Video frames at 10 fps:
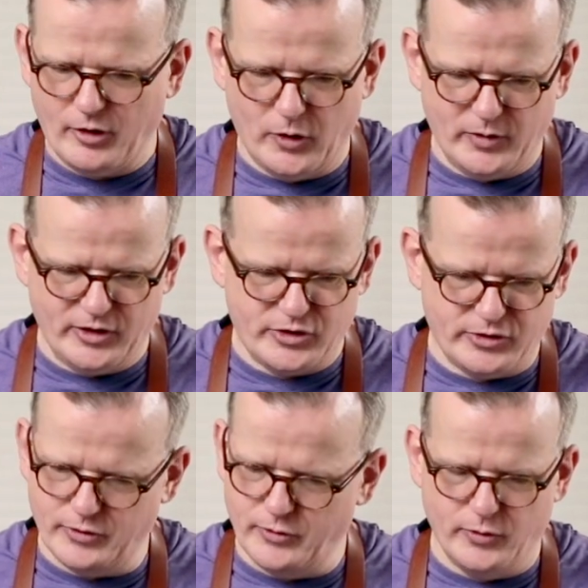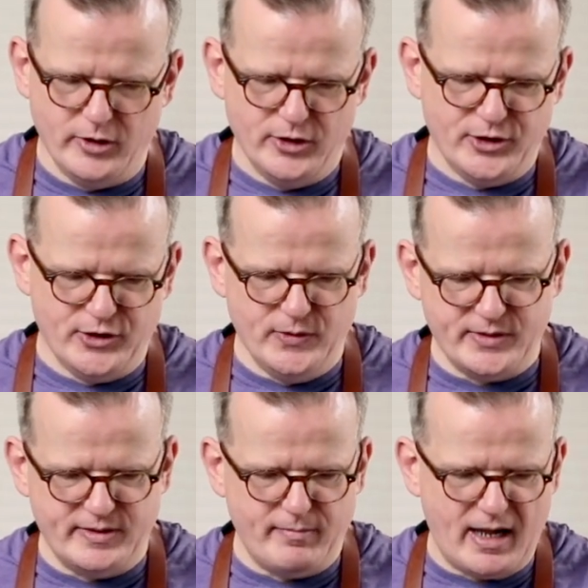going to
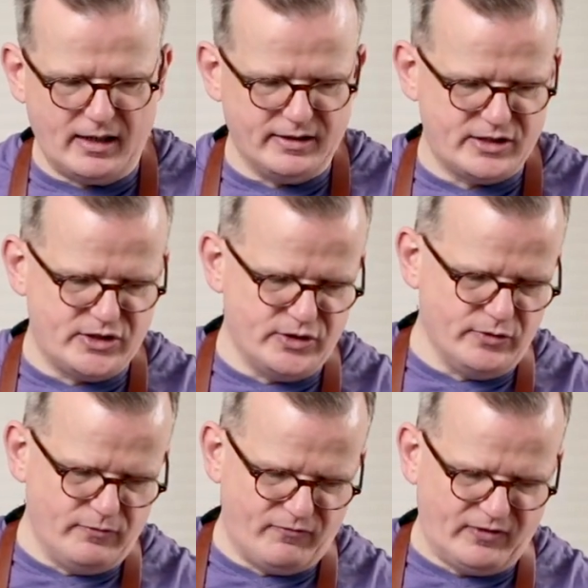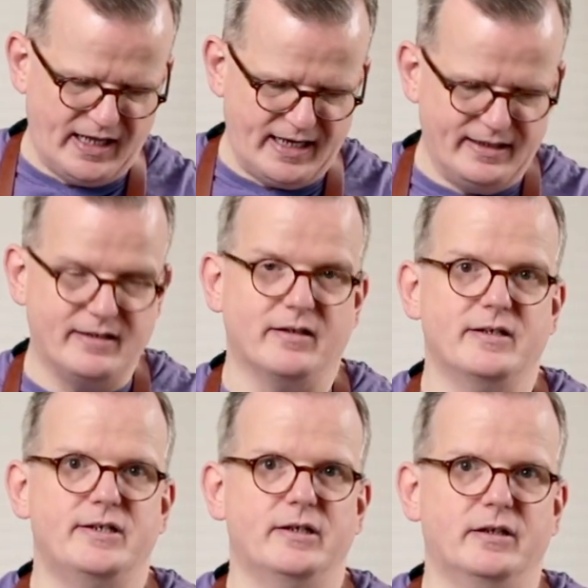use the mallet to flatten it
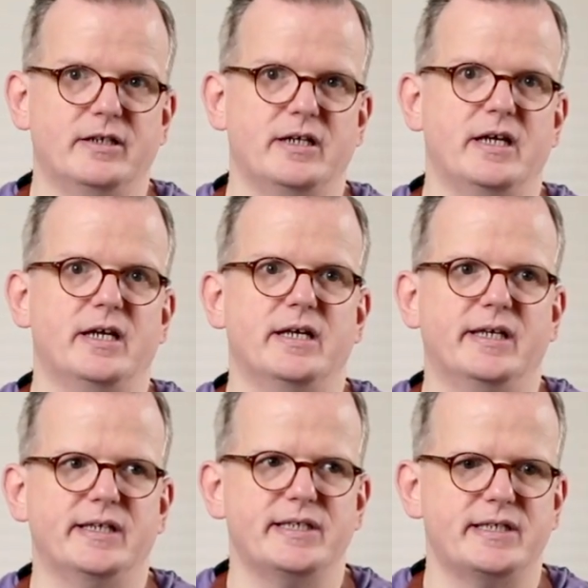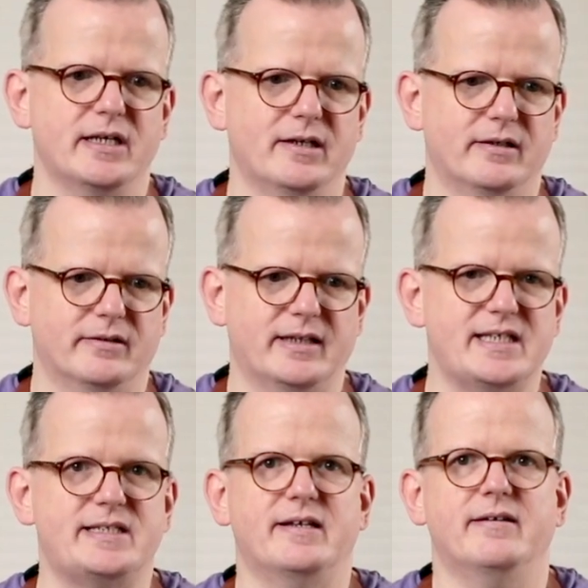until it is
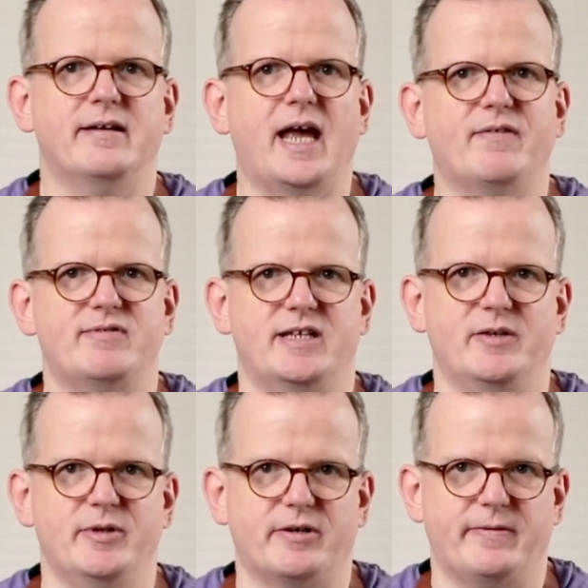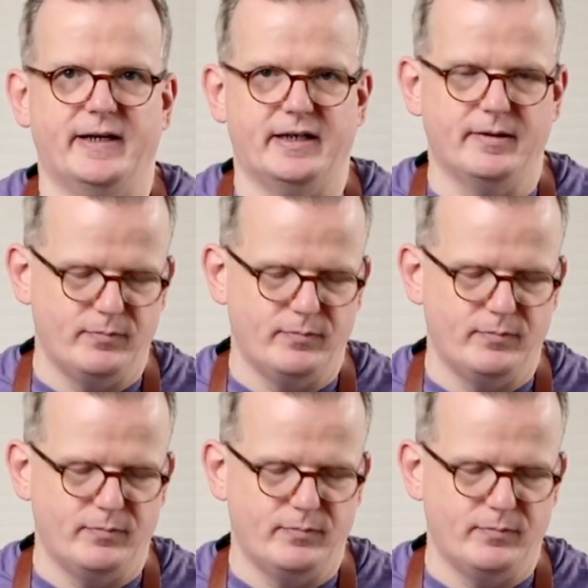less than ½ centimeter thick.